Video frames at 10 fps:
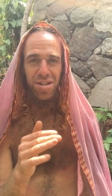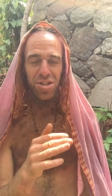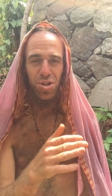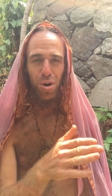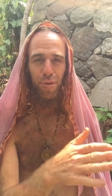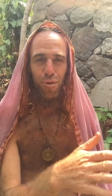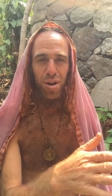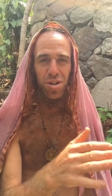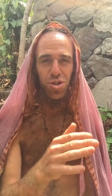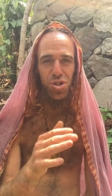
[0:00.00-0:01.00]
So if we're
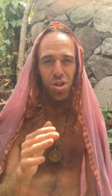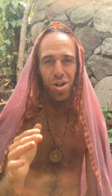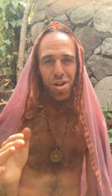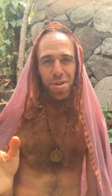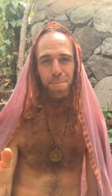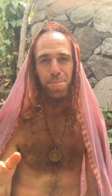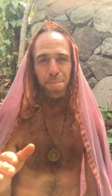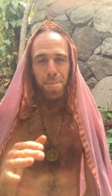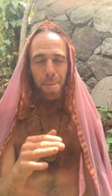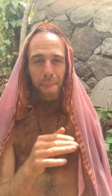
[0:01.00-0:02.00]
unsure,
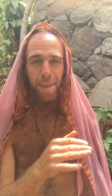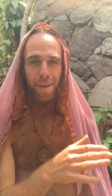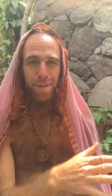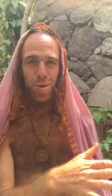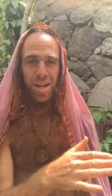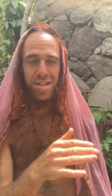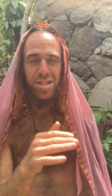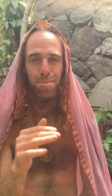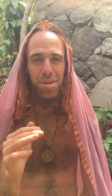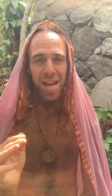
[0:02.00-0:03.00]
we can
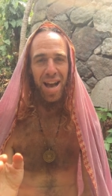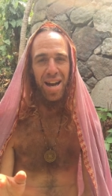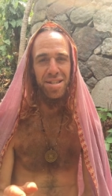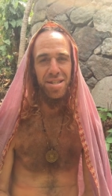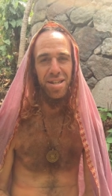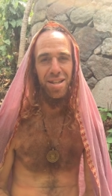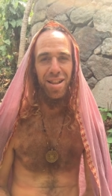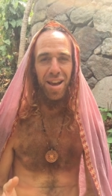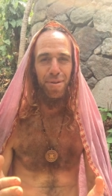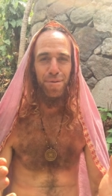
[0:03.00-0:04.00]
simply ask
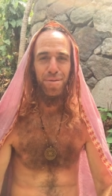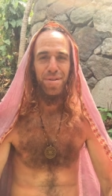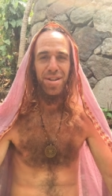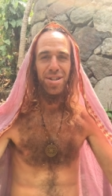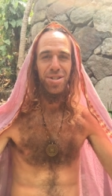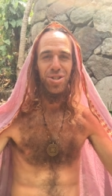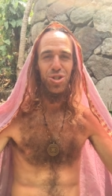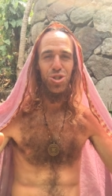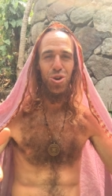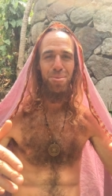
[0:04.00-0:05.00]
life,
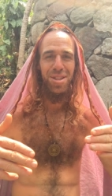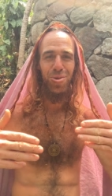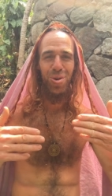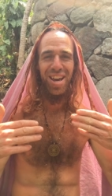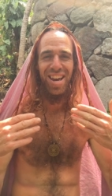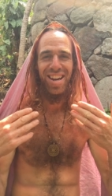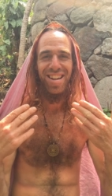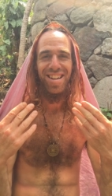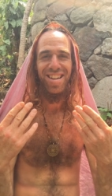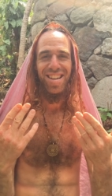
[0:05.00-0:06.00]
show me the way,
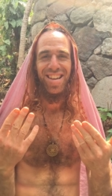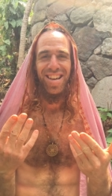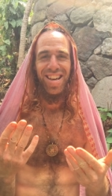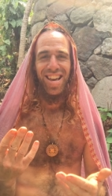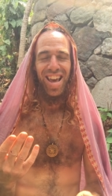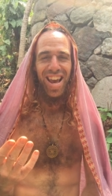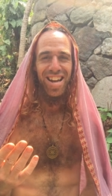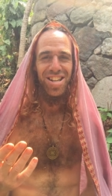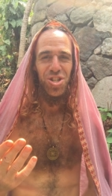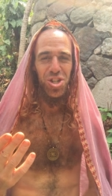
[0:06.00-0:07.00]
and
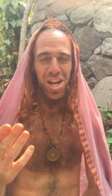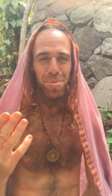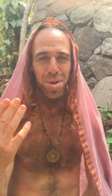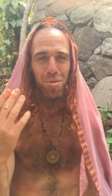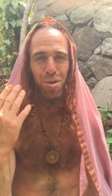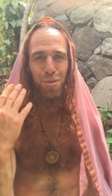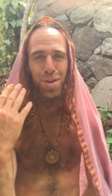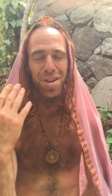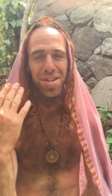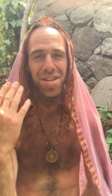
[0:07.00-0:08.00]
it shall be
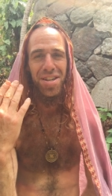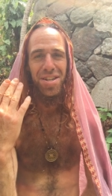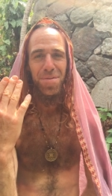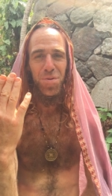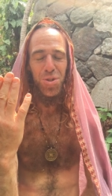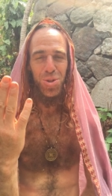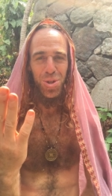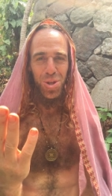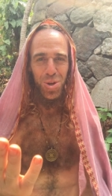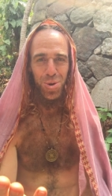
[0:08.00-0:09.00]
revealed to
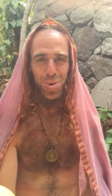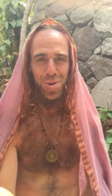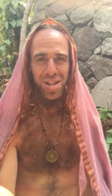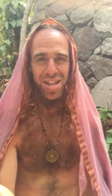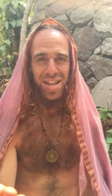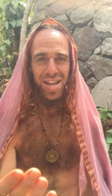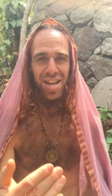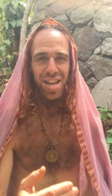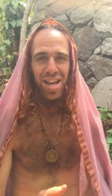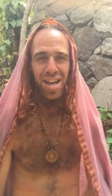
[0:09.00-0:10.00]
you
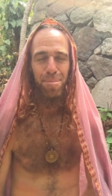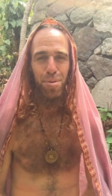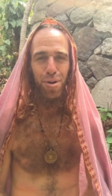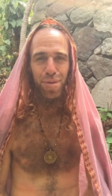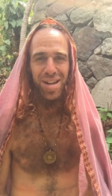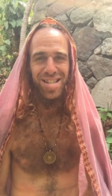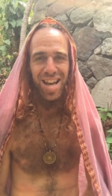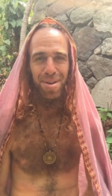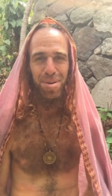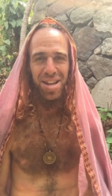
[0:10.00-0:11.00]
in perfect
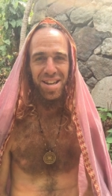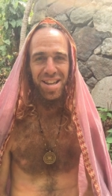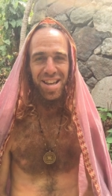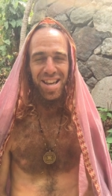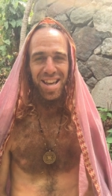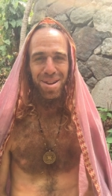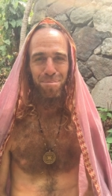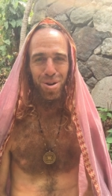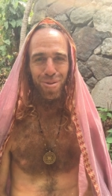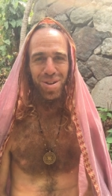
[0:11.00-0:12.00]
timing, in
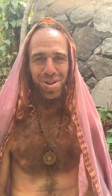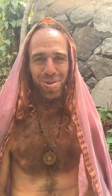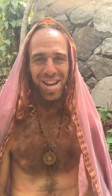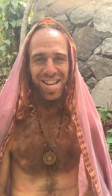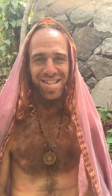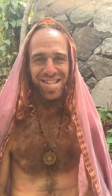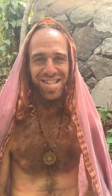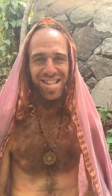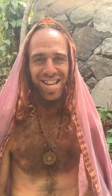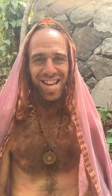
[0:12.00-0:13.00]
perfect ways,
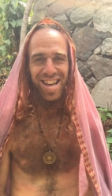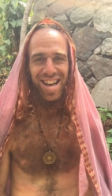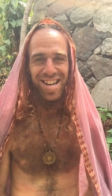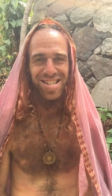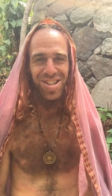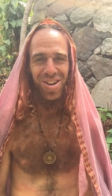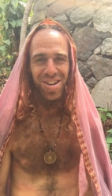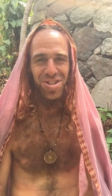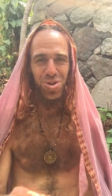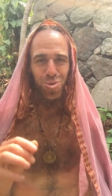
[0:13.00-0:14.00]
as long
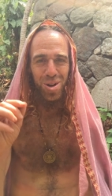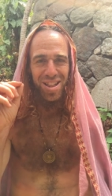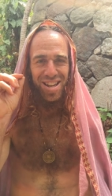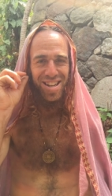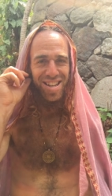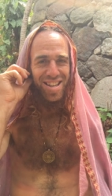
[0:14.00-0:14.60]
as you're willing